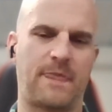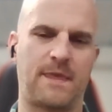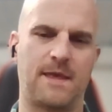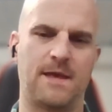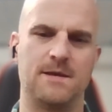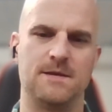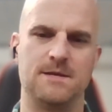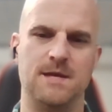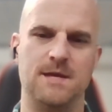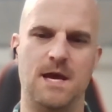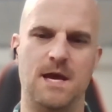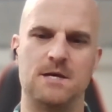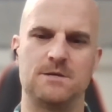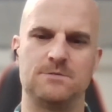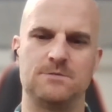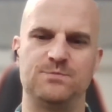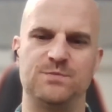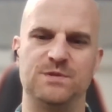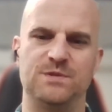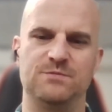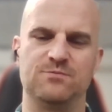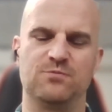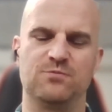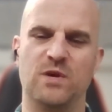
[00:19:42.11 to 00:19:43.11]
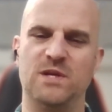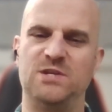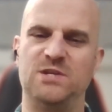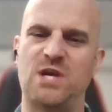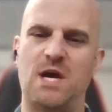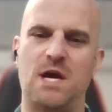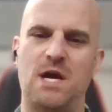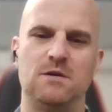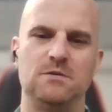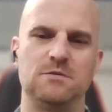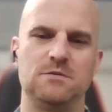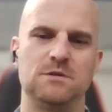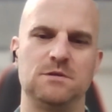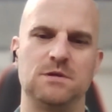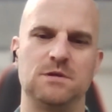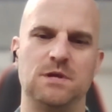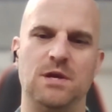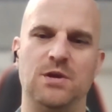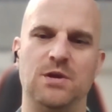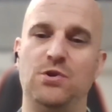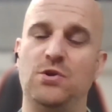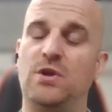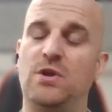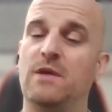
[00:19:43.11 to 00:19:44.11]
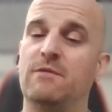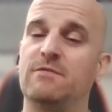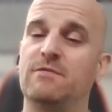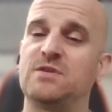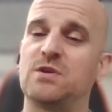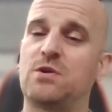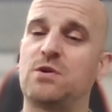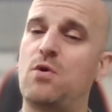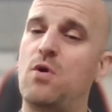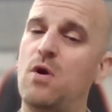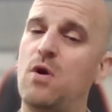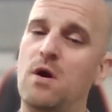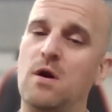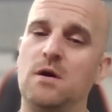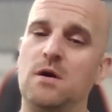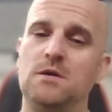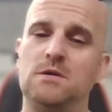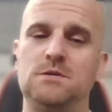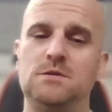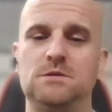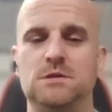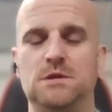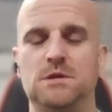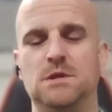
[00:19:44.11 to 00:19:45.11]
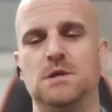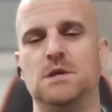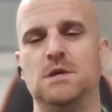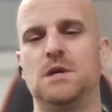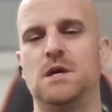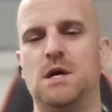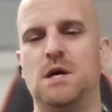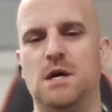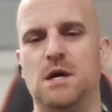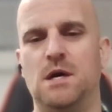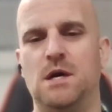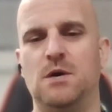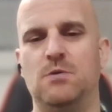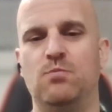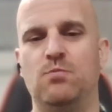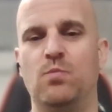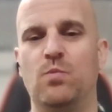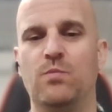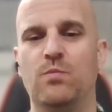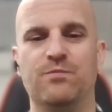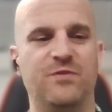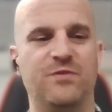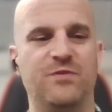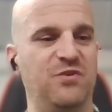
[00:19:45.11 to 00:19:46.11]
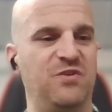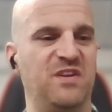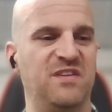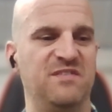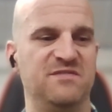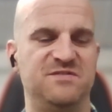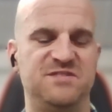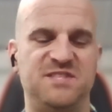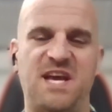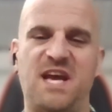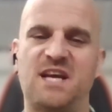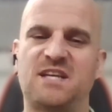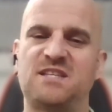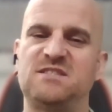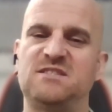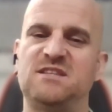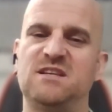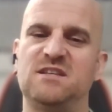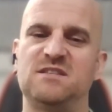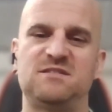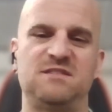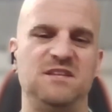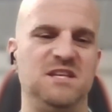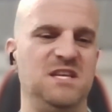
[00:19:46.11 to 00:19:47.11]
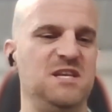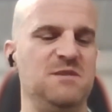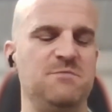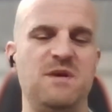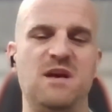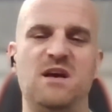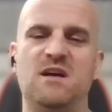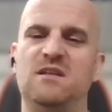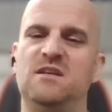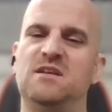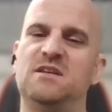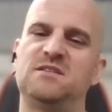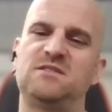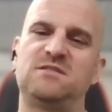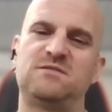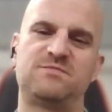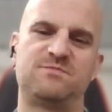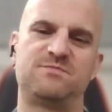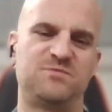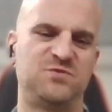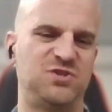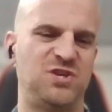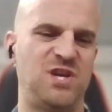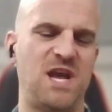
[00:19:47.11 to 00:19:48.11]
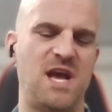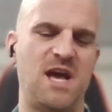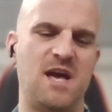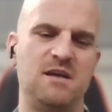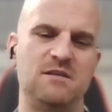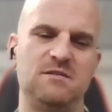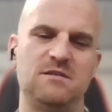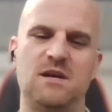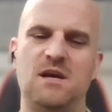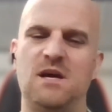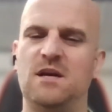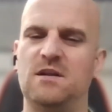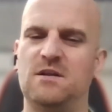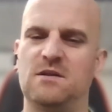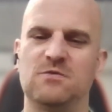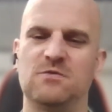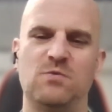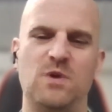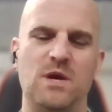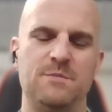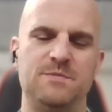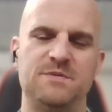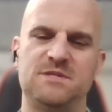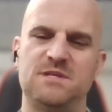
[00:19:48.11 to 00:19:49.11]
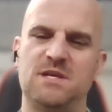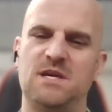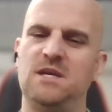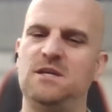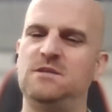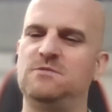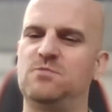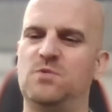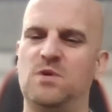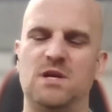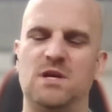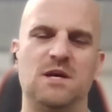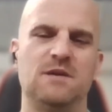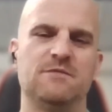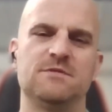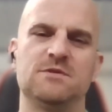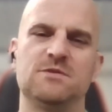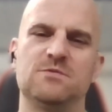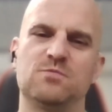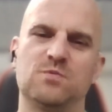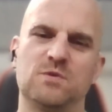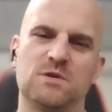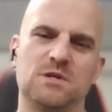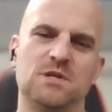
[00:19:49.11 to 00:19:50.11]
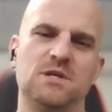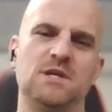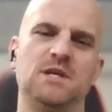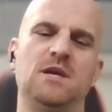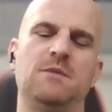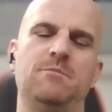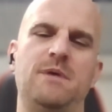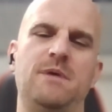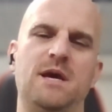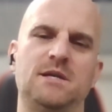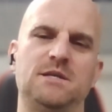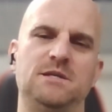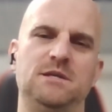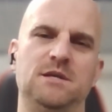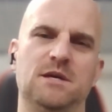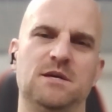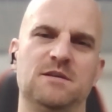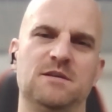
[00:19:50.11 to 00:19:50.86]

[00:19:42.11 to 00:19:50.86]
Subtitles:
Reach out. You can give us a call. You can text us, email us, chat on our website, whatever. We're going to get back to you.